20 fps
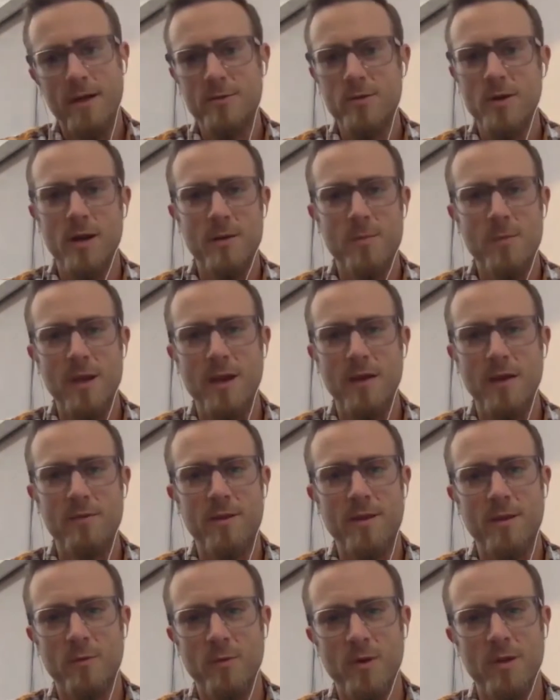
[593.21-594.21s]
I try to make
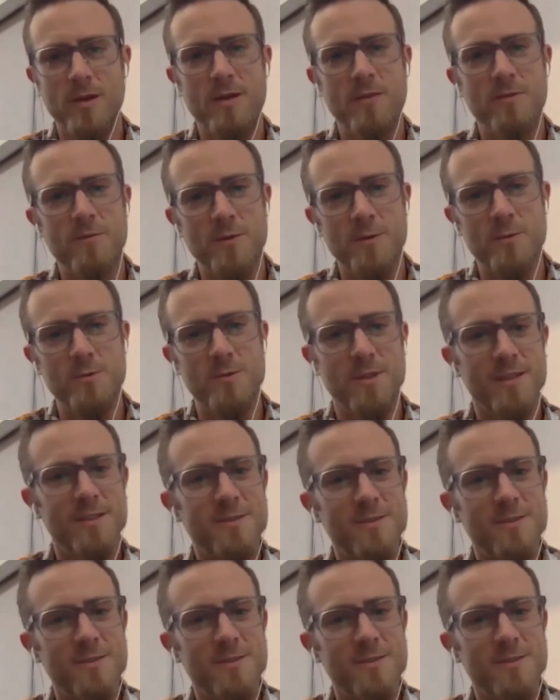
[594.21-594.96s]
everything really confusing.